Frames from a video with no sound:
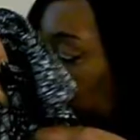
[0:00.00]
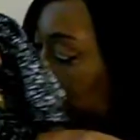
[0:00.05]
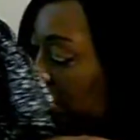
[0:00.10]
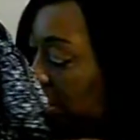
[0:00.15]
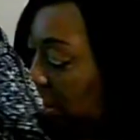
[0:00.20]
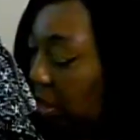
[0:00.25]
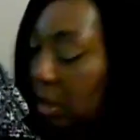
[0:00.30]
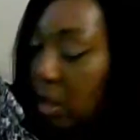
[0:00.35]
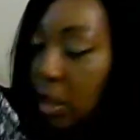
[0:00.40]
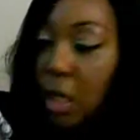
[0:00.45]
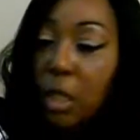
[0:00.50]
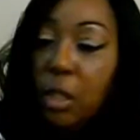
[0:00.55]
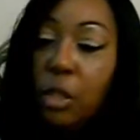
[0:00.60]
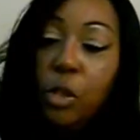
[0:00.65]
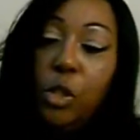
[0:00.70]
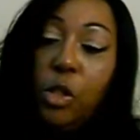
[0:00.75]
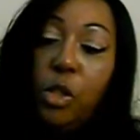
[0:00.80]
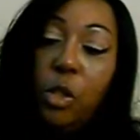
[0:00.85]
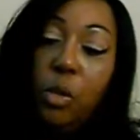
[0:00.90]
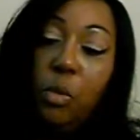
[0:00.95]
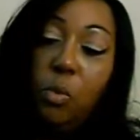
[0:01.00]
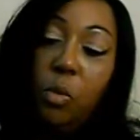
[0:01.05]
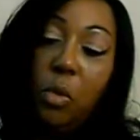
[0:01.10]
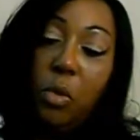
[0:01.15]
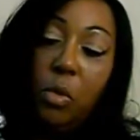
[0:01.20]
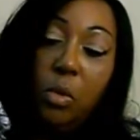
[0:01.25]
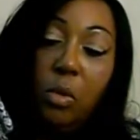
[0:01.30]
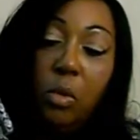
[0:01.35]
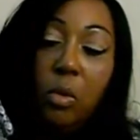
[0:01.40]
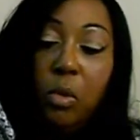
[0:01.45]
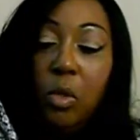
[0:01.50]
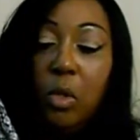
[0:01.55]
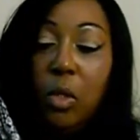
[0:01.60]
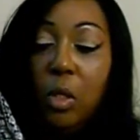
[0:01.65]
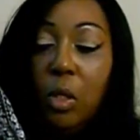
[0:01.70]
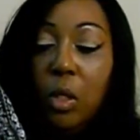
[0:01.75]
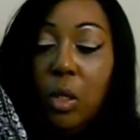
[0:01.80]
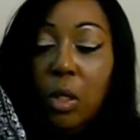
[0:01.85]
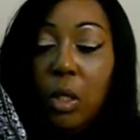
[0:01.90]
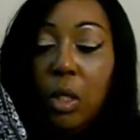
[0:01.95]
Dollar General,
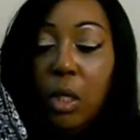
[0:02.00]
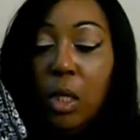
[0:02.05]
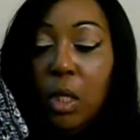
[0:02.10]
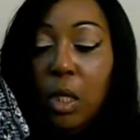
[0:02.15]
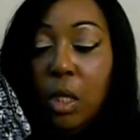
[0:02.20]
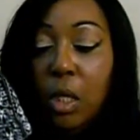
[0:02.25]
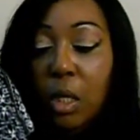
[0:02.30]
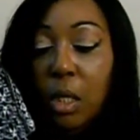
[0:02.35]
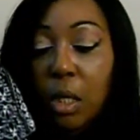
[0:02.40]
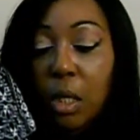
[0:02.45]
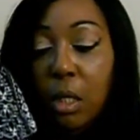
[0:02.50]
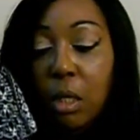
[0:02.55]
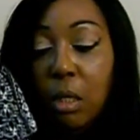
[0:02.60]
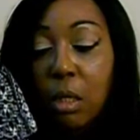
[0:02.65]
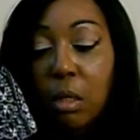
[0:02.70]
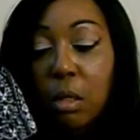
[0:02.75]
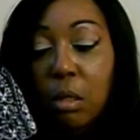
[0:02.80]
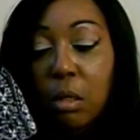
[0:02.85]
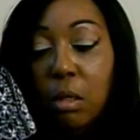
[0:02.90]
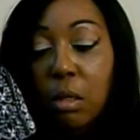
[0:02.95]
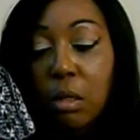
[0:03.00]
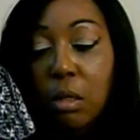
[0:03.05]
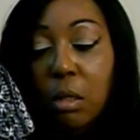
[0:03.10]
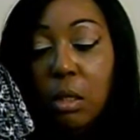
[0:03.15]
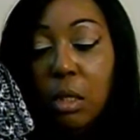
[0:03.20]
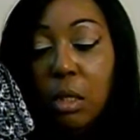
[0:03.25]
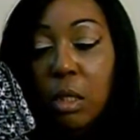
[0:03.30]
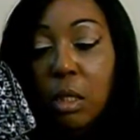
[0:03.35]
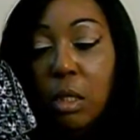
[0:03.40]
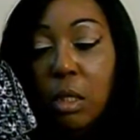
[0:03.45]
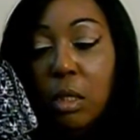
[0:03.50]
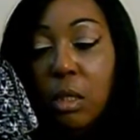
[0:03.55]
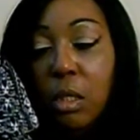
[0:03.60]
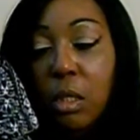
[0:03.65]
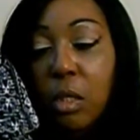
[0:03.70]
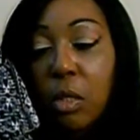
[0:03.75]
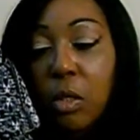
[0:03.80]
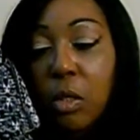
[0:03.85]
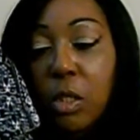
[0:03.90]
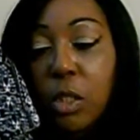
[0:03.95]
and it
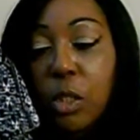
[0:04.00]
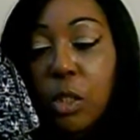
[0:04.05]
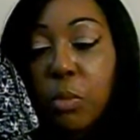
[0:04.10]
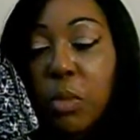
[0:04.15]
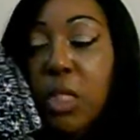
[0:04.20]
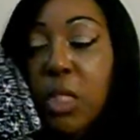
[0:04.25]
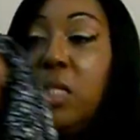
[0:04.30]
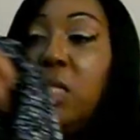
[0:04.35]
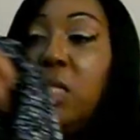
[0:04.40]
cost me